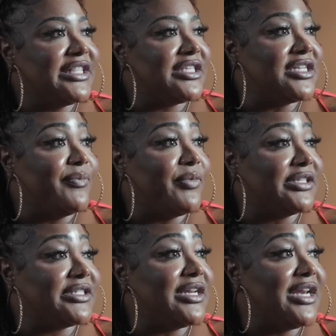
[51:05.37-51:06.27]
some a
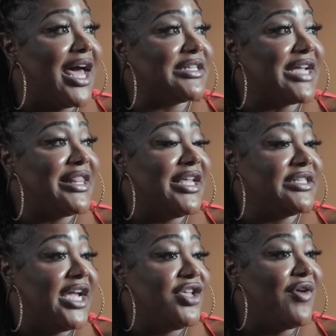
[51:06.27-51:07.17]
t- lot of times they'll
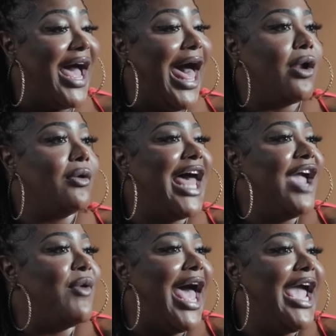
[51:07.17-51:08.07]
tell you, "I don't
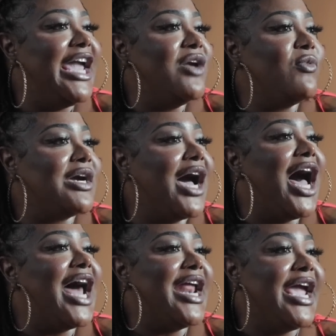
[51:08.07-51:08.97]
like, I hate what
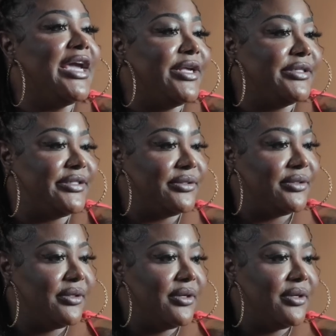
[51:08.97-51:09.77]
God hates,"